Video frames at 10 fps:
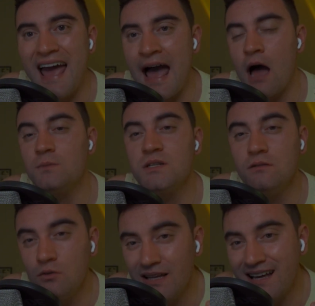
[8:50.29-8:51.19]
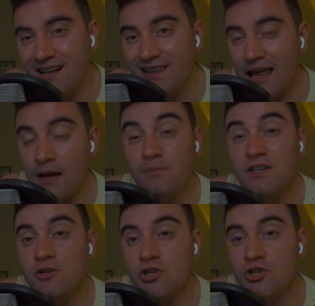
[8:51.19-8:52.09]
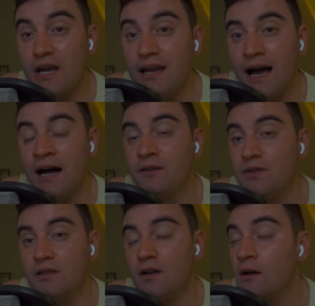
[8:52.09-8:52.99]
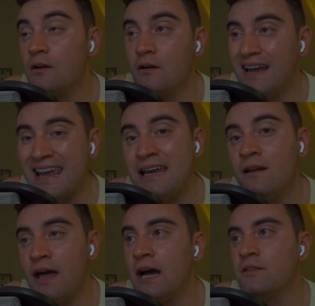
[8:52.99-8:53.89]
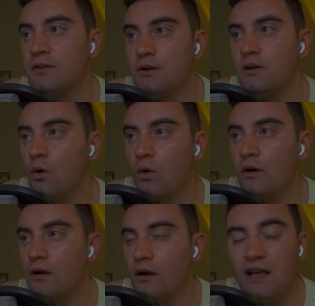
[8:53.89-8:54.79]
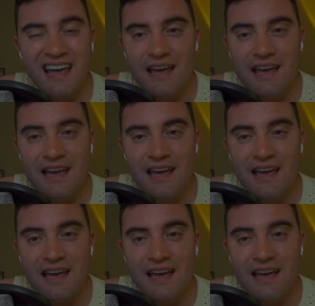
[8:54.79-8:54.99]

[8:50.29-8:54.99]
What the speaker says: Absolutely clamped the shit out of the Thunder in that third quarter,